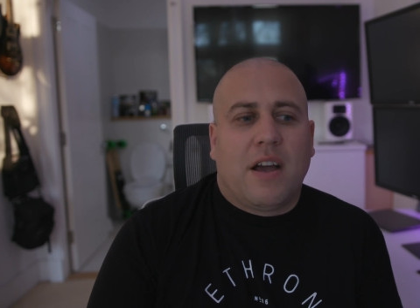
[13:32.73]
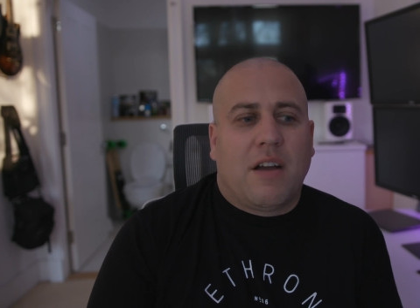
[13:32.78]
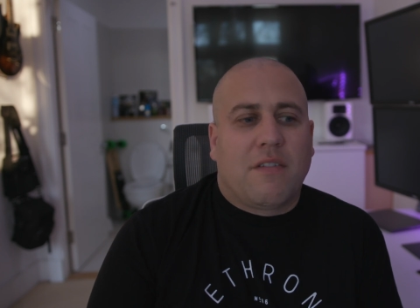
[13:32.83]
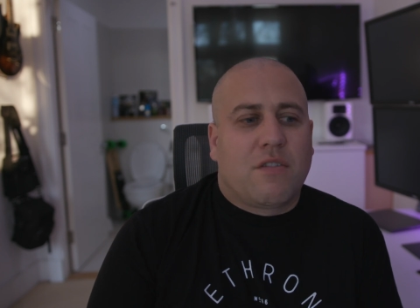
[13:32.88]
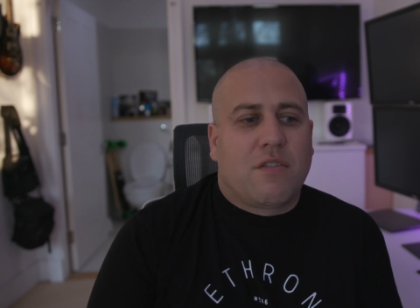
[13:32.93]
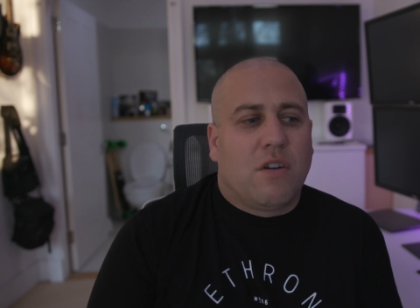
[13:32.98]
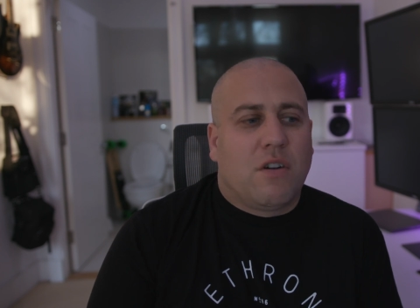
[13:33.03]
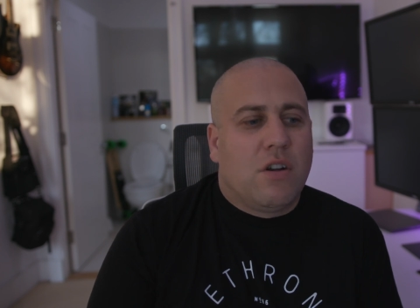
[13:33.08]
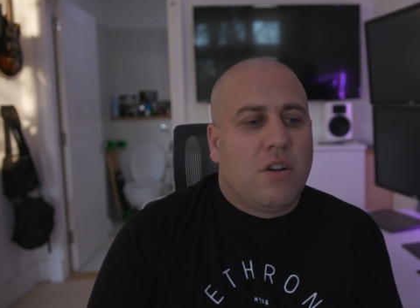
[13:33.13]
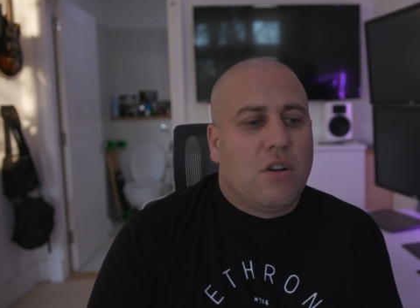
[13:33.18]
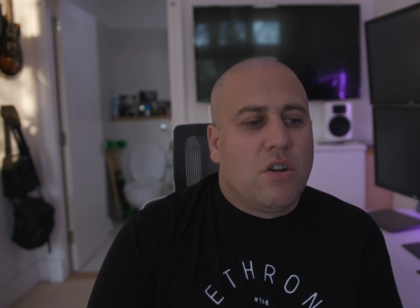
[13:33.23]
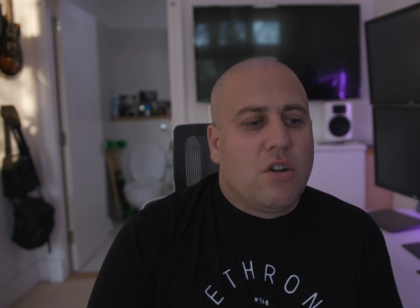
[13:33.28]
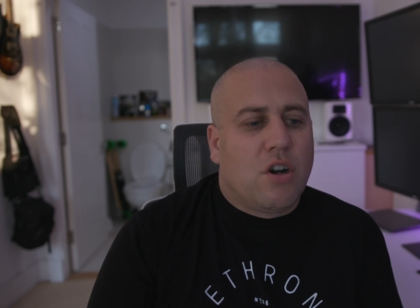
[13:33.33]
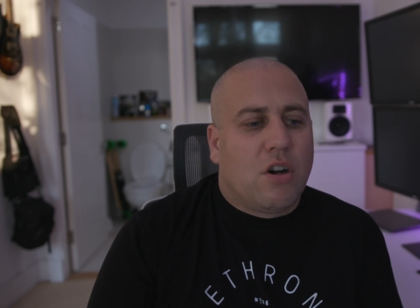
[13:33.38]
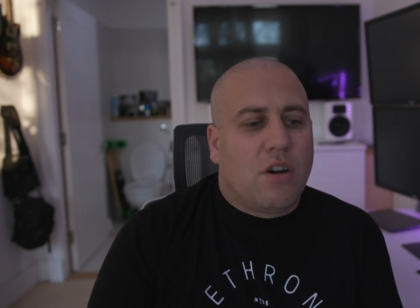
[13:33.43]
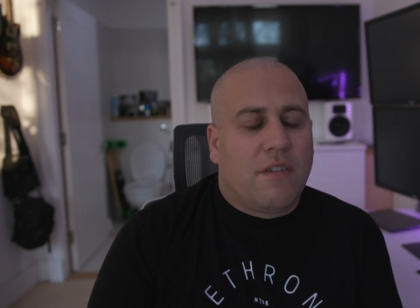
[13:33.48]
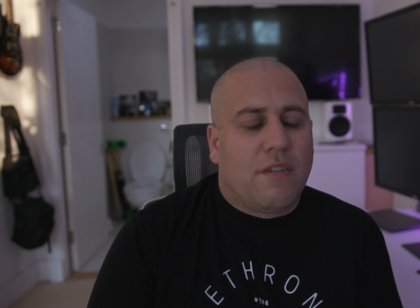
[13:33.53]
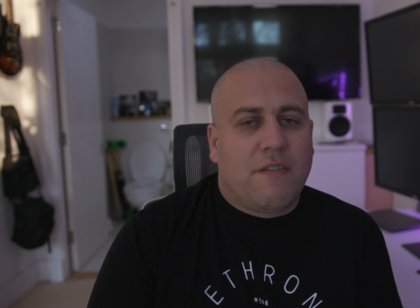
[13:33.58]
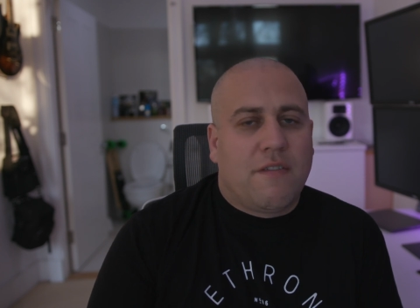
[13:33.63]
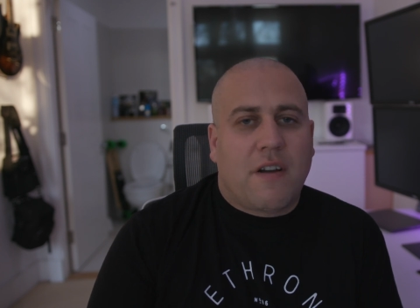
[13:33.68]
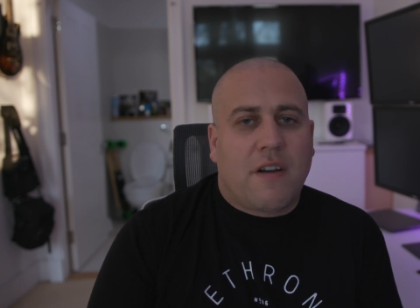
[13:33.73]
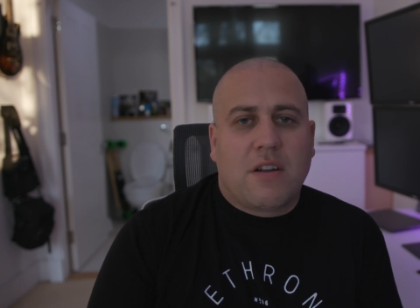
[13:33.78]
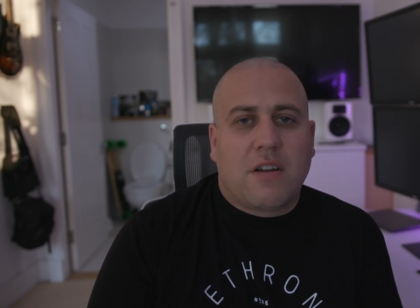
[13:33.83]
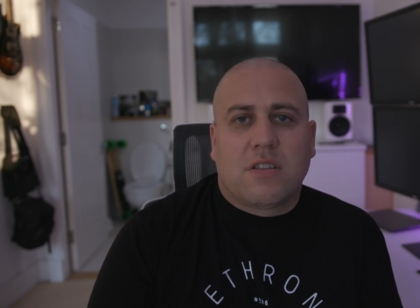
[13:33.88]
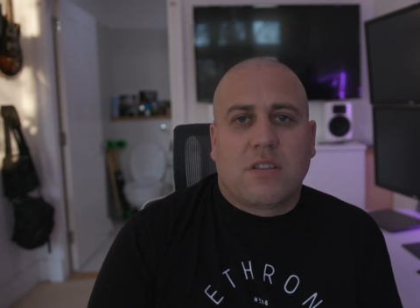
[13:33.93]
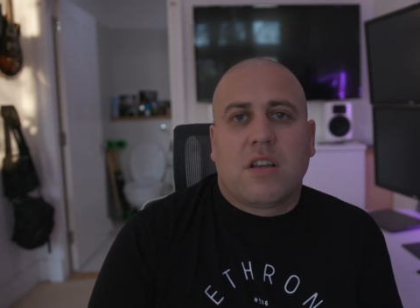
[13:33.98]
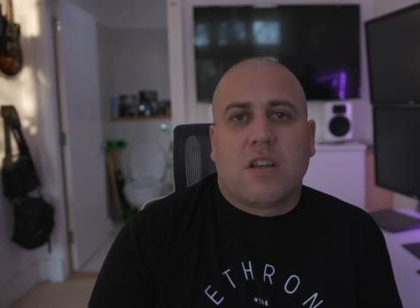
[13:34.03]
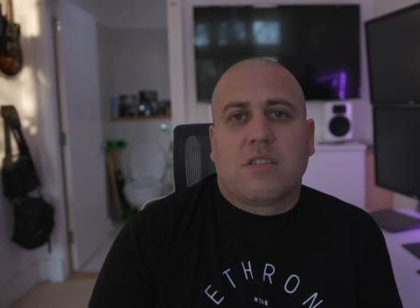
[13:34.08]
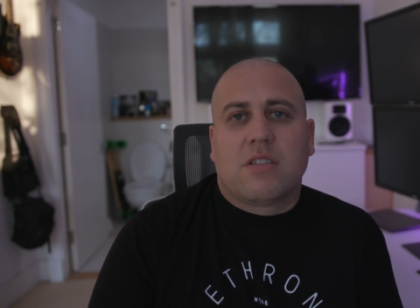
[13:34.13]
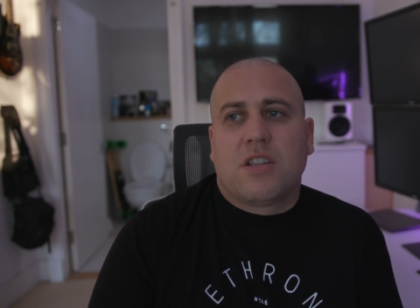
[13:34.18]
I've got a lot of
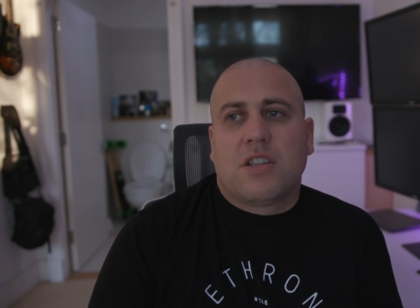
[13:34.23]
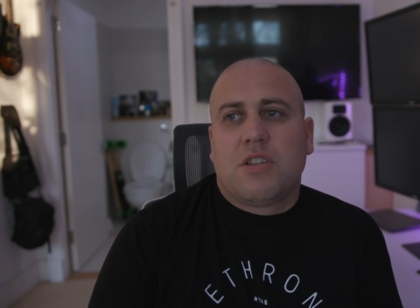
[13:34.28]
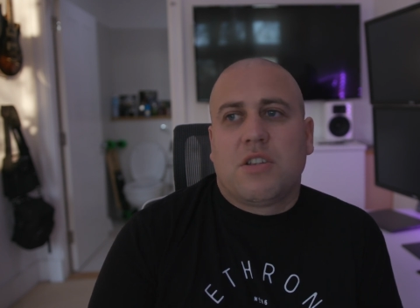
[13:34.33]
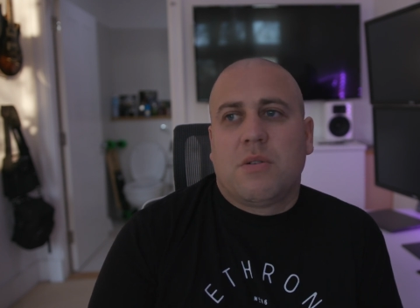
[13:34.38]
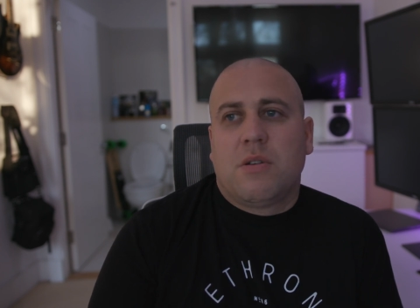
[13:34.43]
photos. I